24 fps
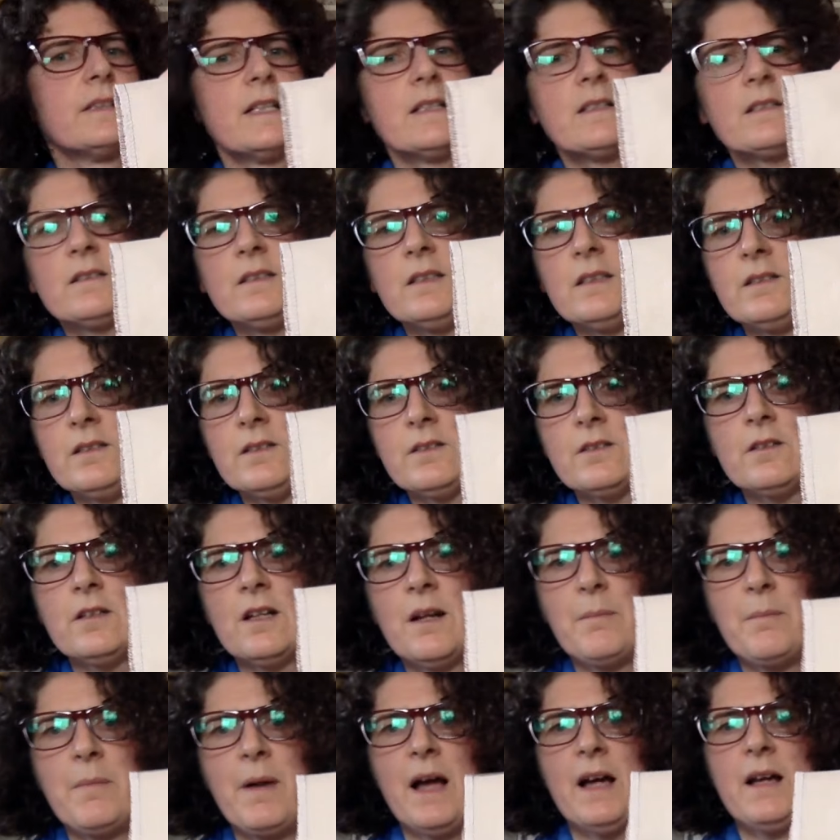this is
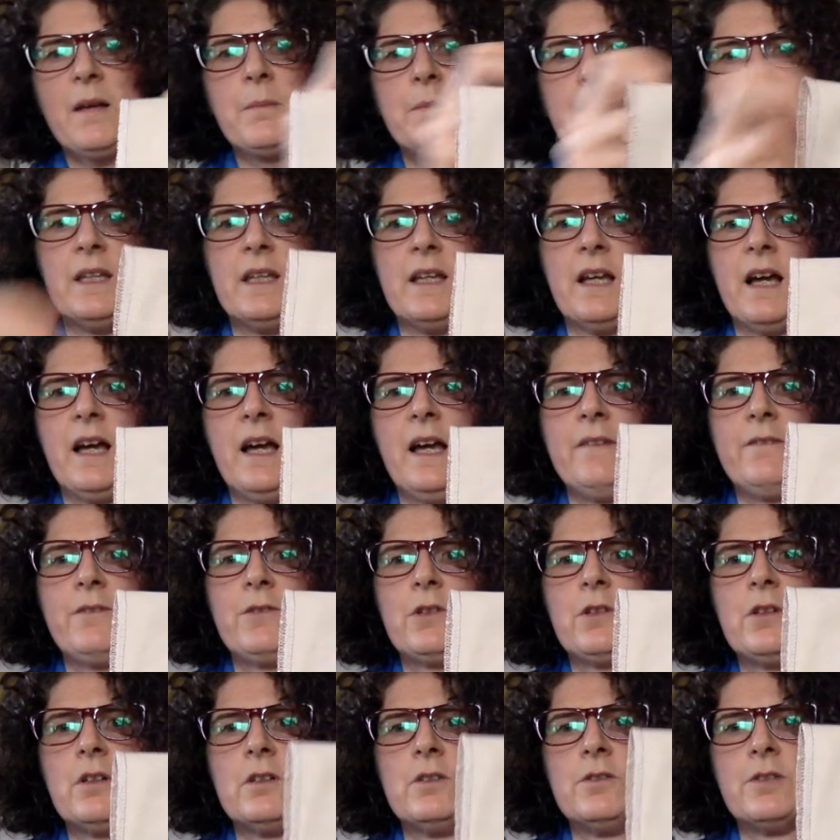gonna bug me. I have to
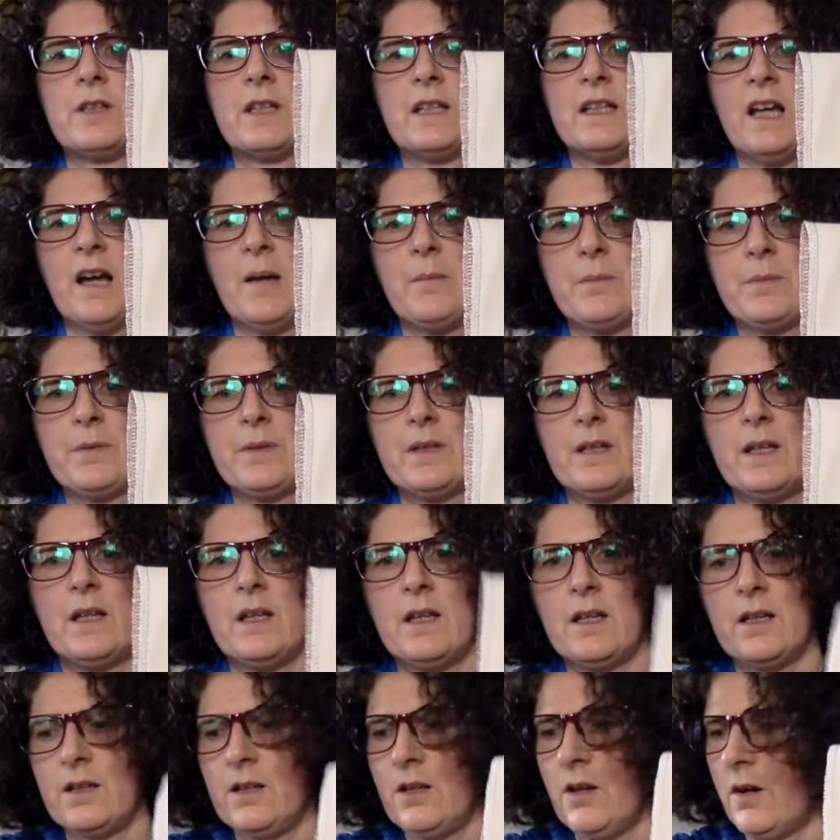go look it up.
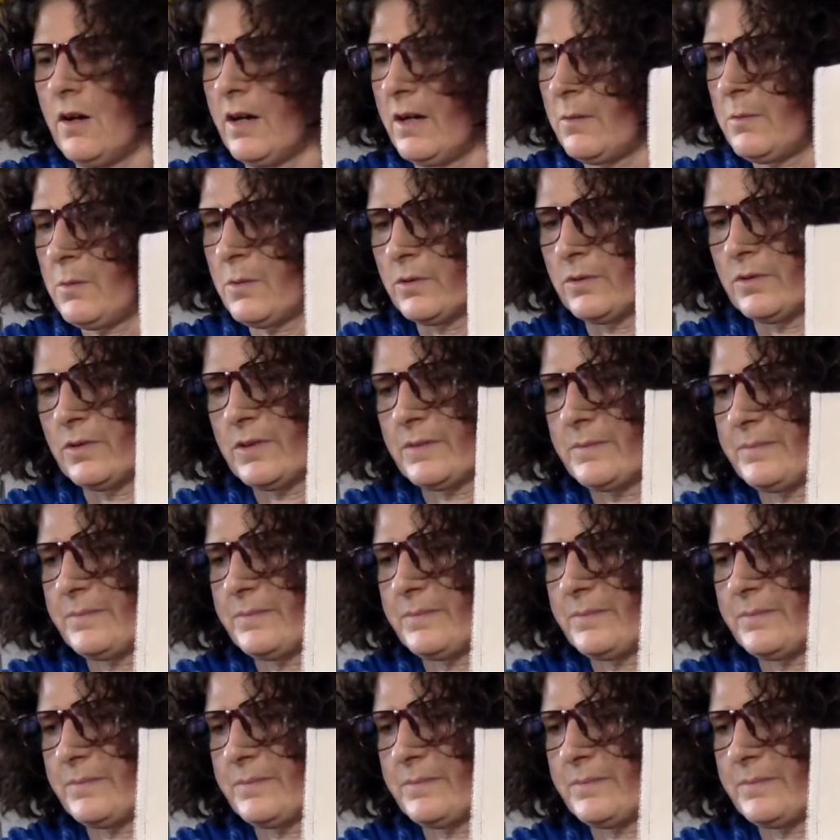No, I won't.